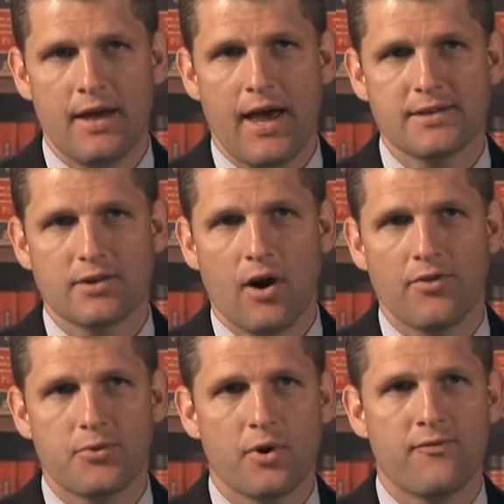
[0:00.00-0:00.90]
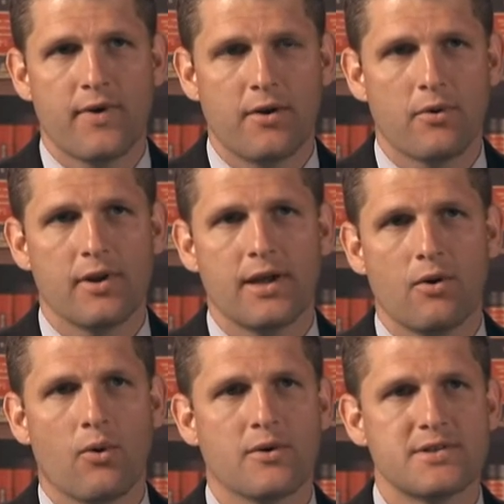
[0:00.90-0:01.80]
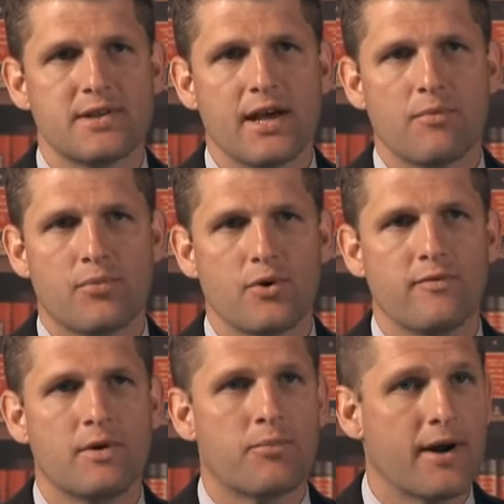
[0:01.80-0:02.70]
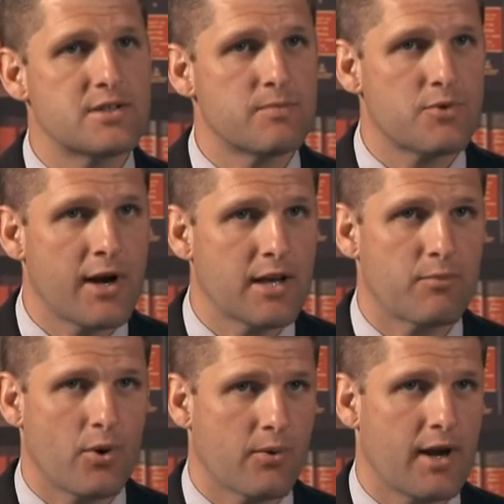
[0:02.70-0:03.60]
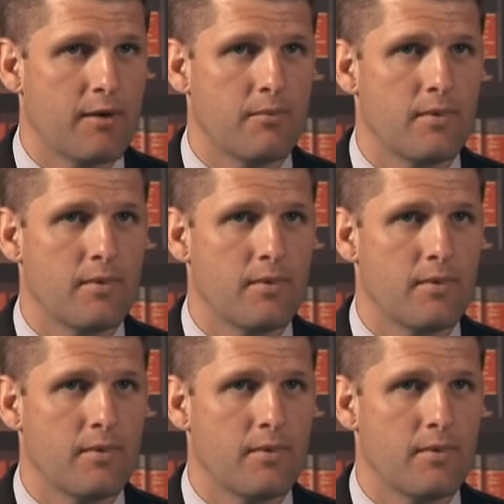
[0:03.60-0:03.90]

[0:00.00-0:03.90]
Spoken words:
has gone through a federally or state-approved apprenticeship training program?